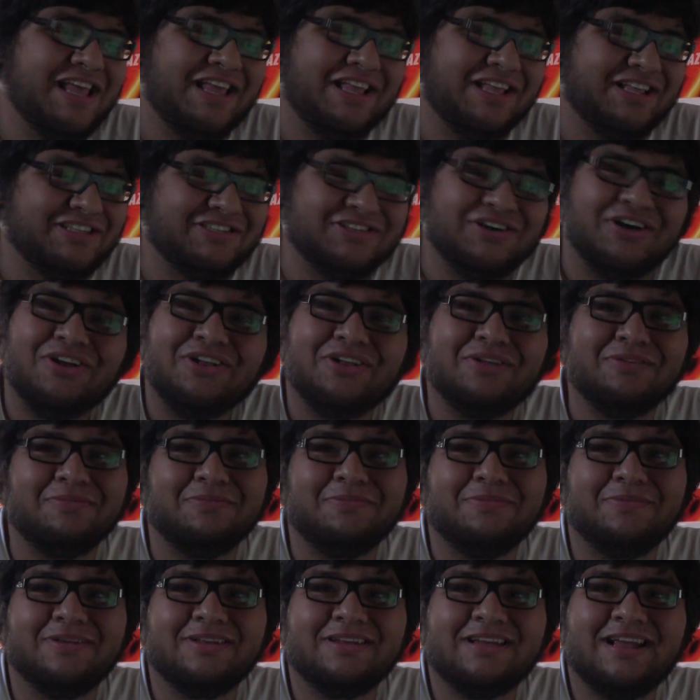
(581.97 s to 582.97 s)
That's all
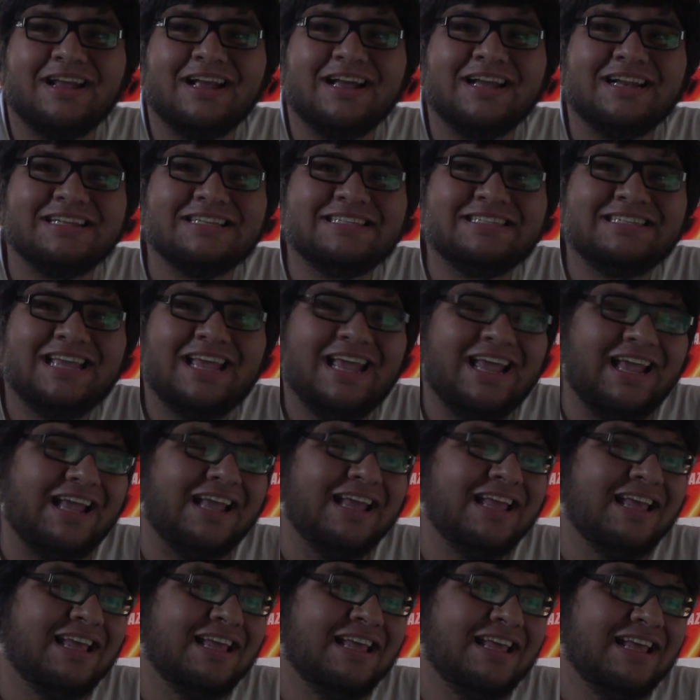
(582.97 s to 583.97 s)
really I gotta say.
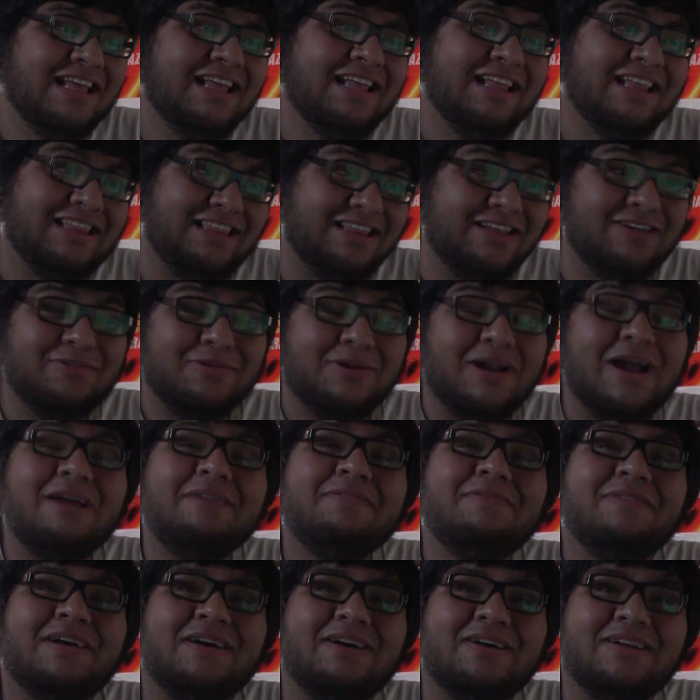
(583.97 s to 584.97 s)
Look what I
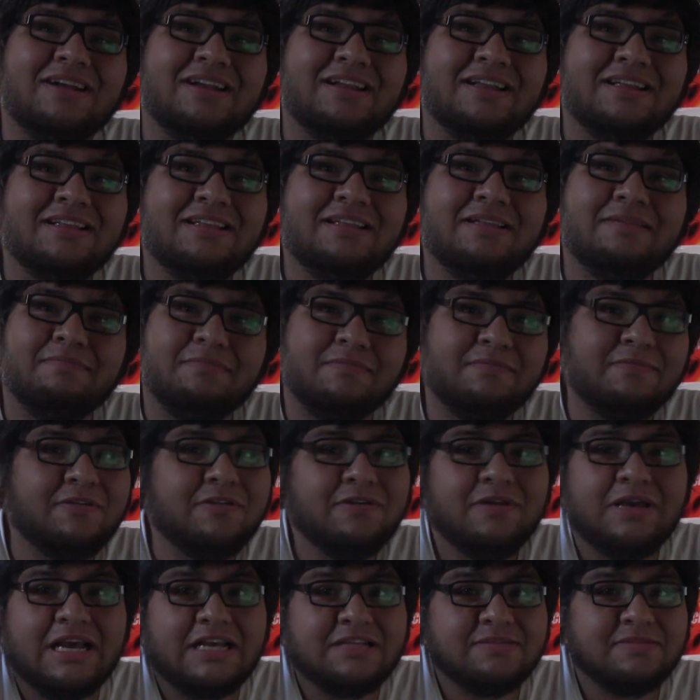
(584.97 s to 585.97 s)
found.
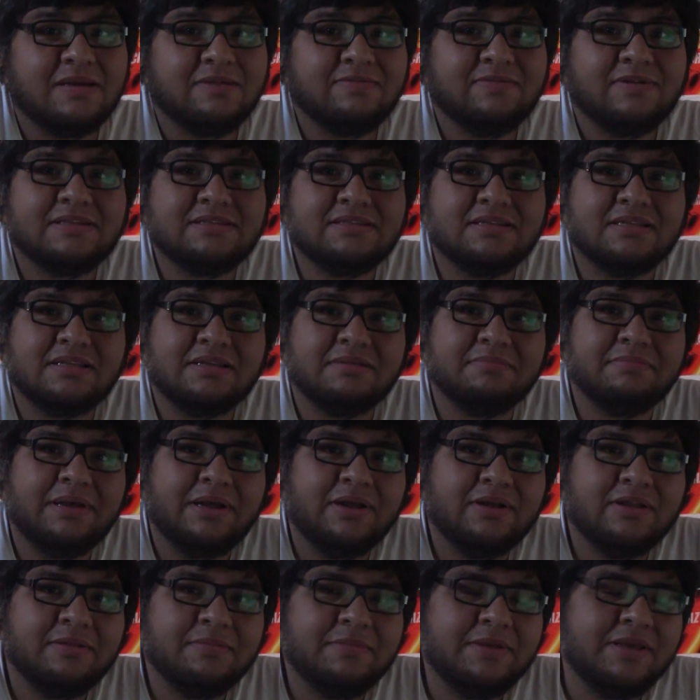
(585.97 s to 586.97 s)
You guys might find something
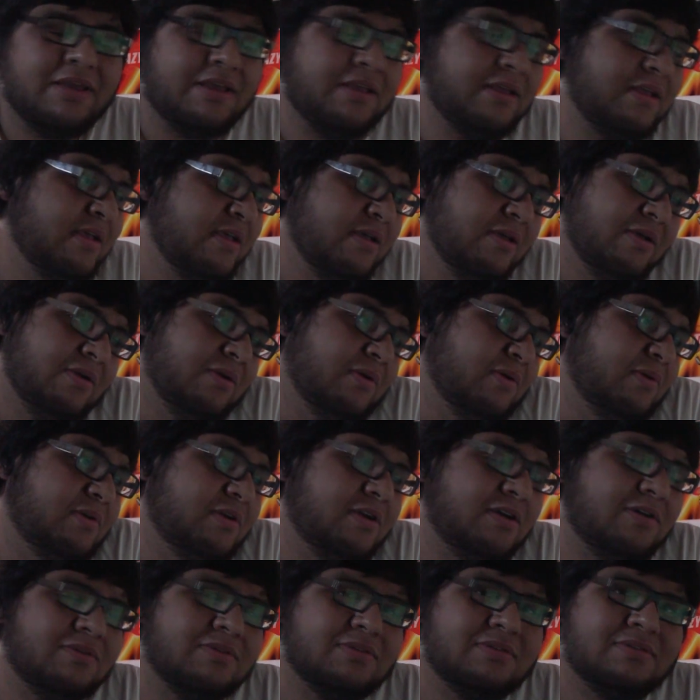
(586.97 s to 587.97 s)
better than me. Who
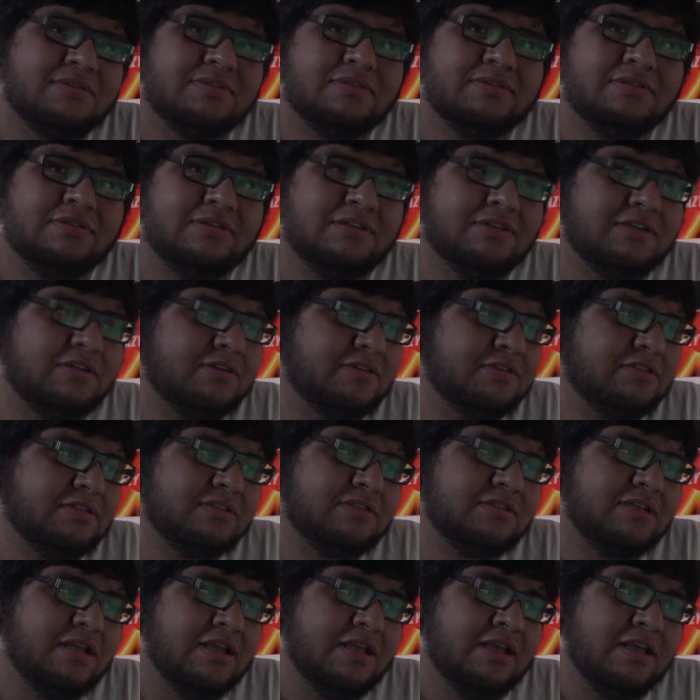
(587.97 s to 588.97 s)
knows? You know,
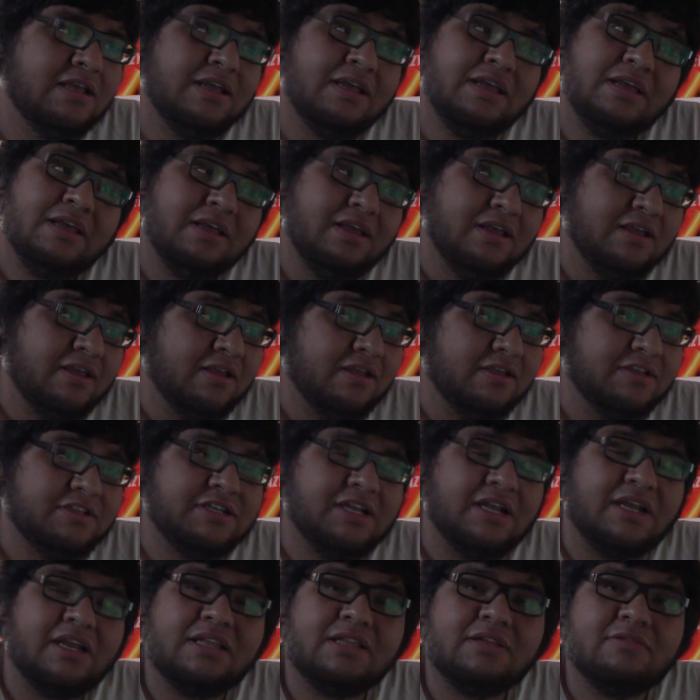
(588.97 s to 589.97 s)
just
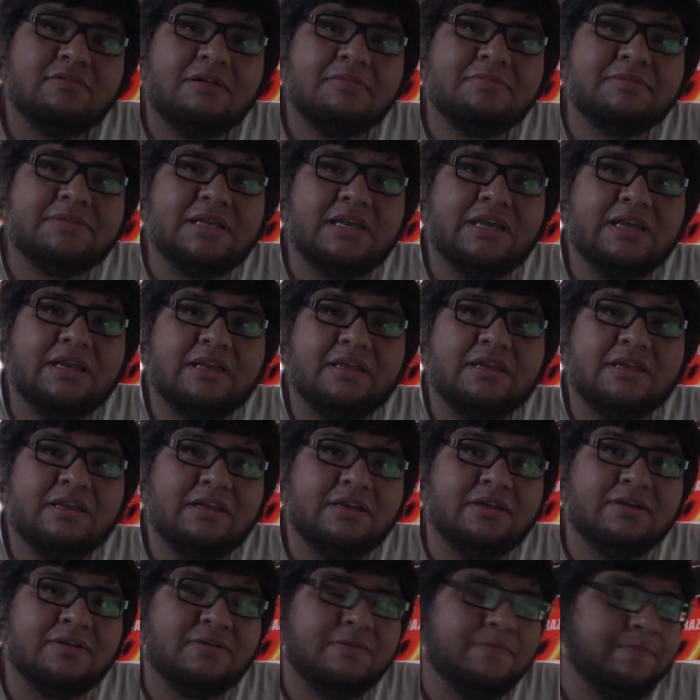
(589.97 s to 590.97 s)
check out the website. You
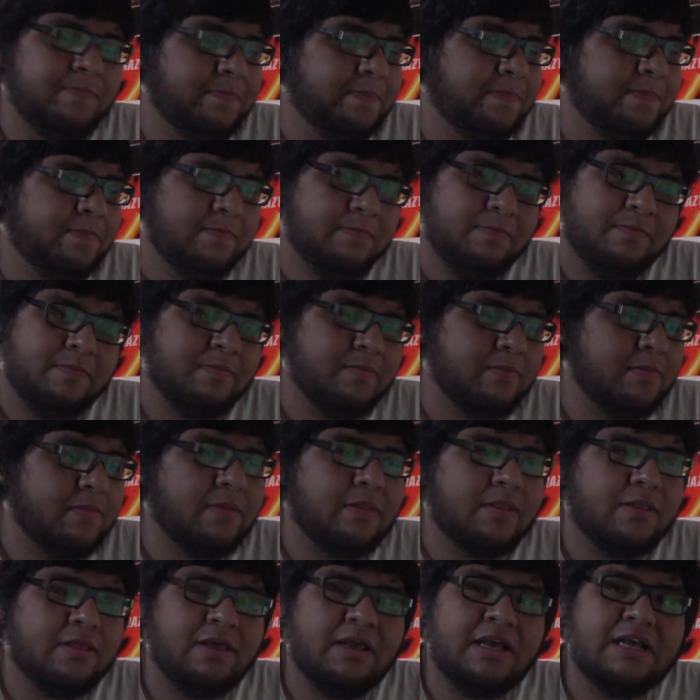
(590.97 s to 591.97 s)
know,
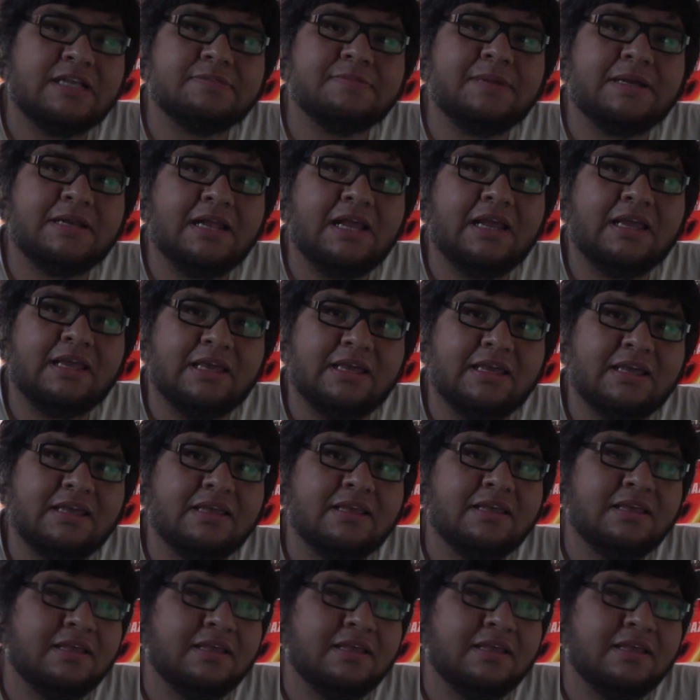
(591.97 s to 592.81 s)
you guys might like it.